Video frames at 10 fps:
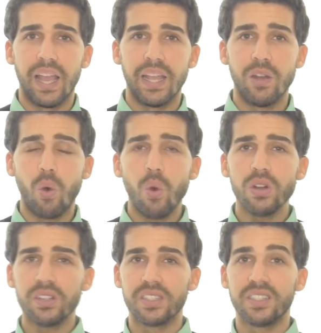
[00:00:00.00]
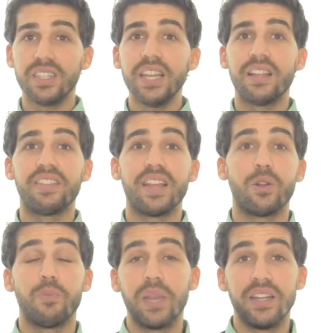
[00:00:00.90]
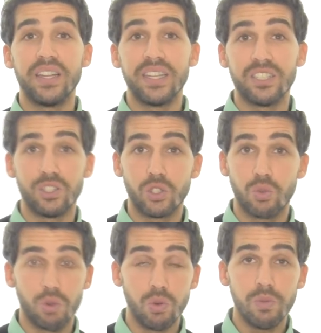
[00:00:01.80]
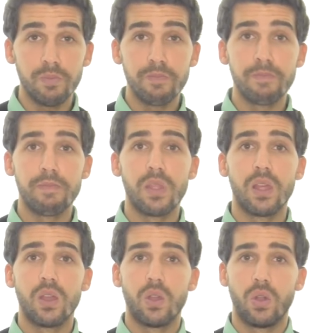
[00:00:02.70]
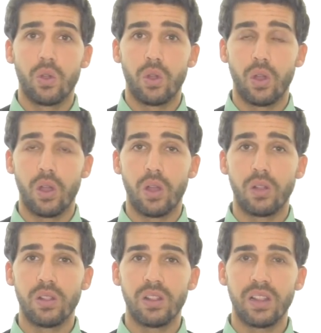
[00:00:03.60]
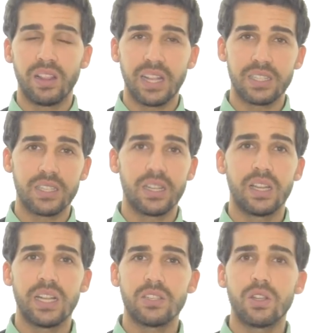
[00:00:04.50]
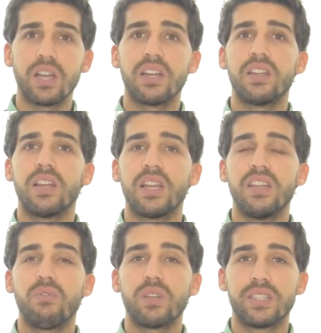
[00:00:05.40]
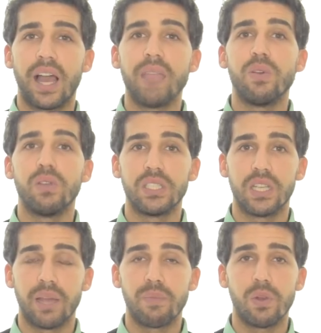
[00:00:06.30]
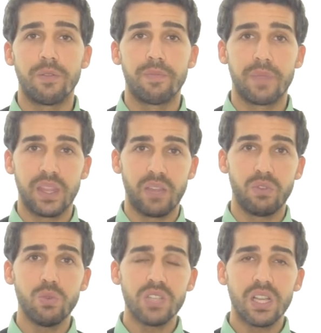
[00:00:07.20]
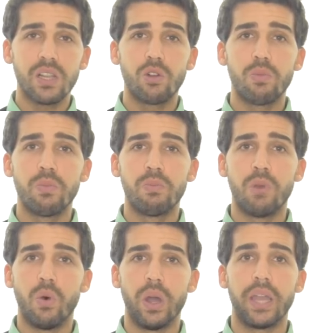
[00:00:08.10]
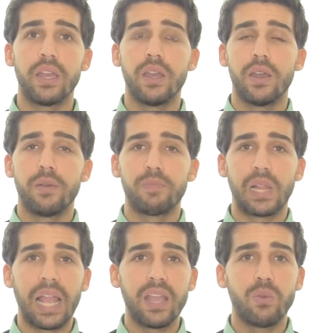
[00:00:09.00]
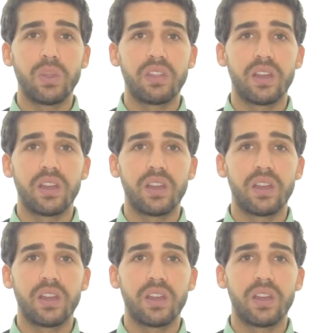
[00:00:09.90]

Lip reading: In order to see that their opinion isn't true, let's look at a different type of example. If you see a little boy playing with